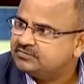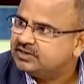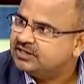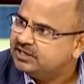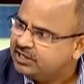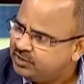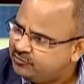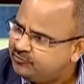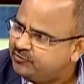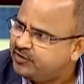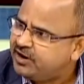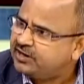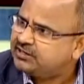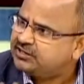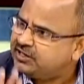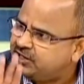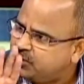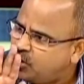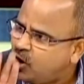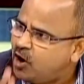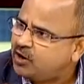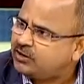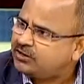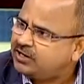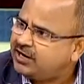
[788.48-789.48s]
In fact, the
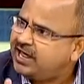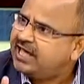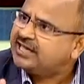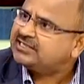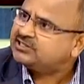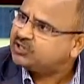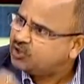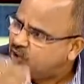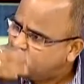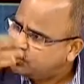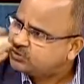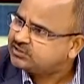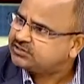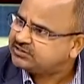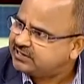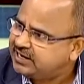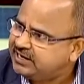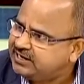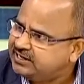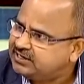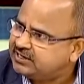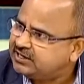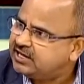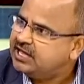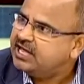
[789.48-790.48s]
doctor has not
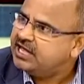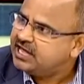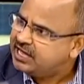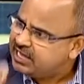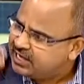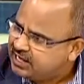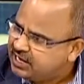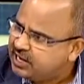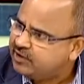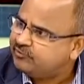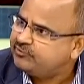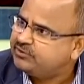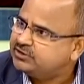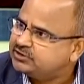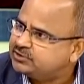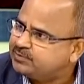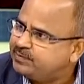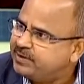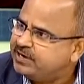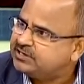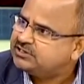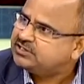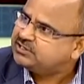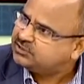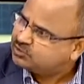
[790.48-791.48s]
sent any of his
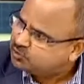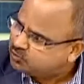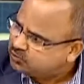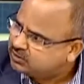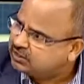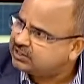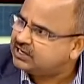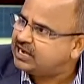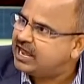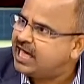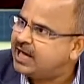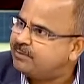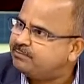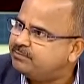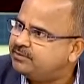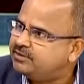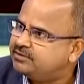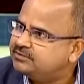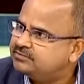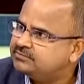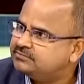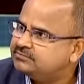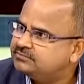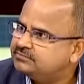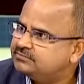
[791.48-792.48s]
patients to that lab.
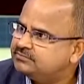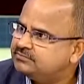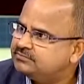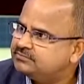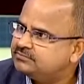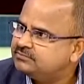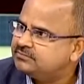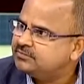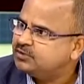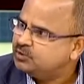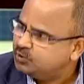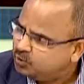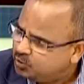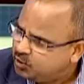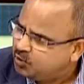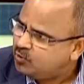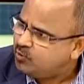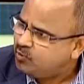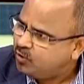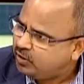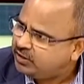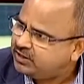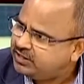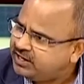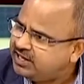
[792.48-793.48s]
You know
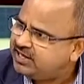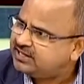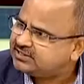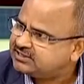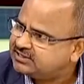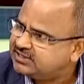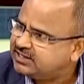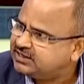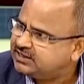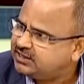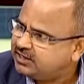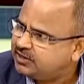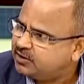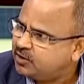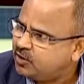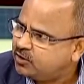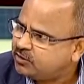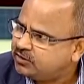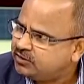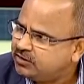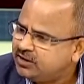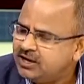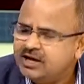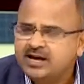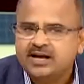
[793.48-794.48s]
what he has done, the
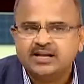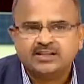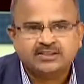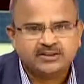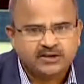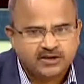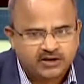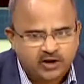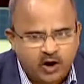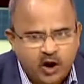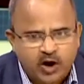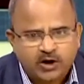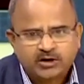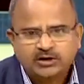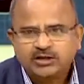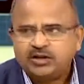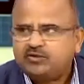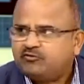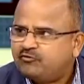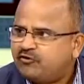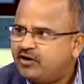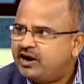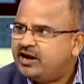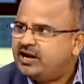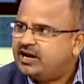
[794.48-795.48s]
doctor? The doctor
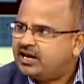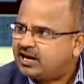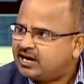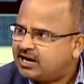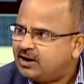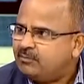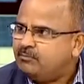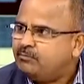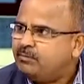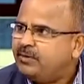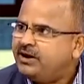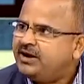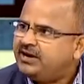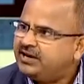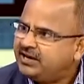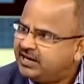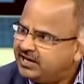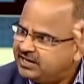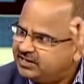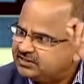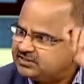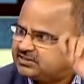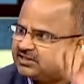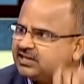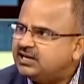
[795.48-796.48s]
filed a complaint
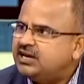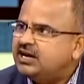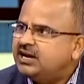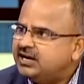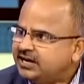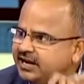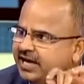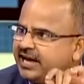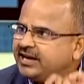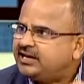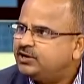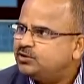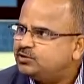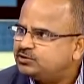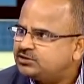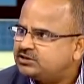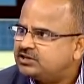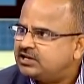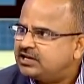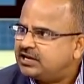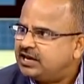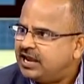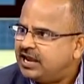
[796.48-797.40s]
against the diagnostic